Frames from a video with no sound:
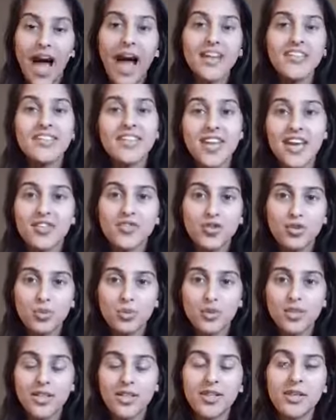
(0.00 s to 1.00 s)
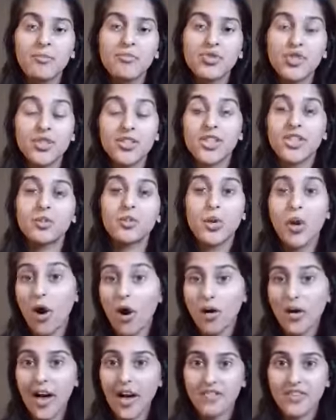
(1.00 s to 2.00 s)
has the answers within them, just as we
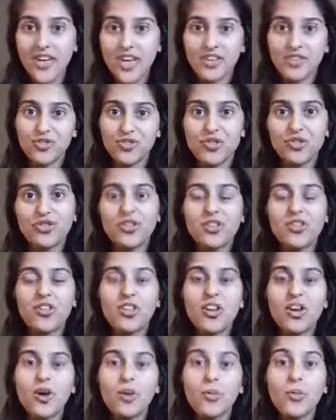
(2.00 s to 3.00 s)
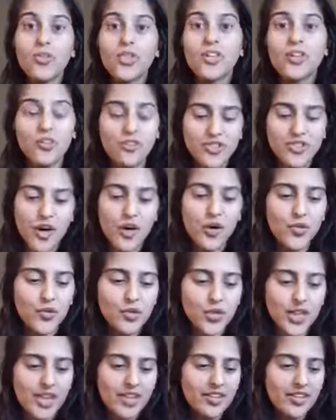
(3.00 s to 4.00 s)
all have the answers within
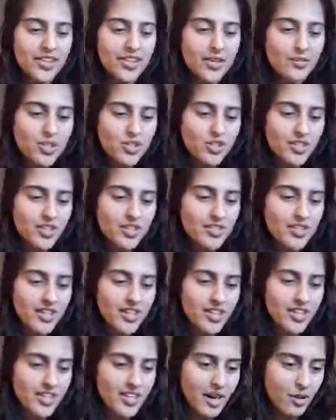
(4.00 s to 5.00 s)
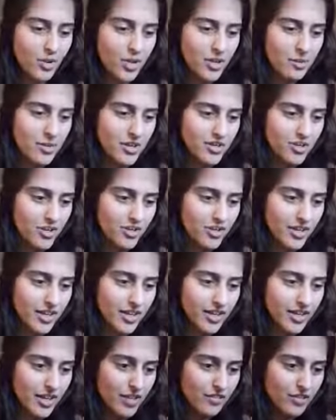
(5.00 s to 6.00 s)
ourselves. And give me just a second. I want to make sure
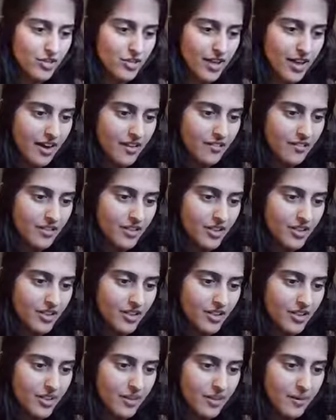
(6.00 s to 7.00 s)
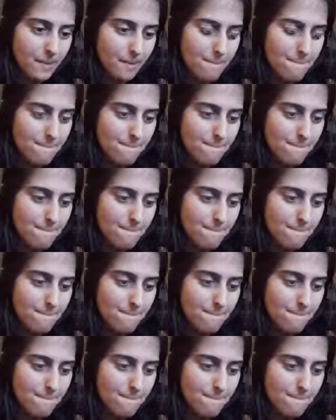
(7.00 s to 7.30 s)
that I covered everything.